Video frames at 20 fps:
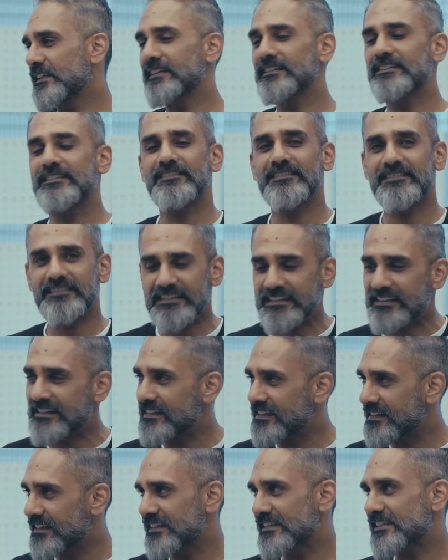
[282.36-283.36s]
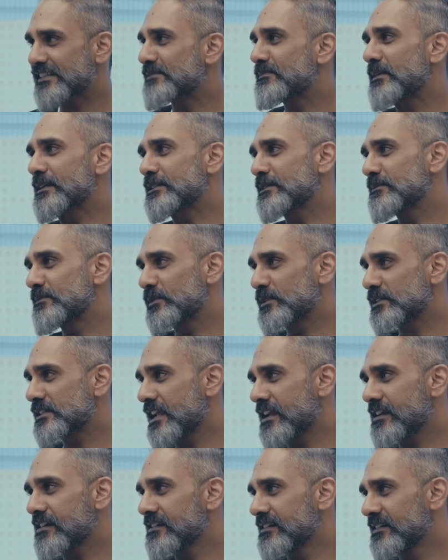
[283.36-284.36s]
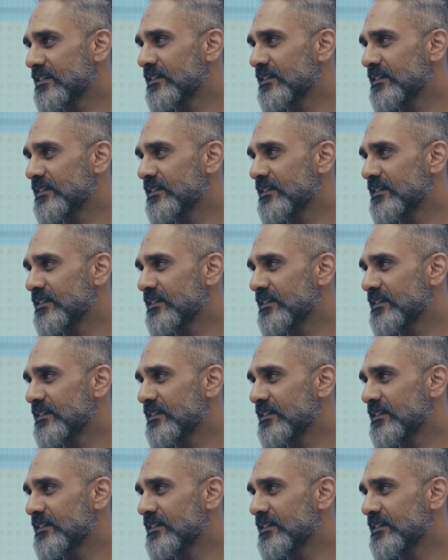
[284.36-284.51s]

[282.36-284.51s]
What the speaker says: It really is a special motorcycle.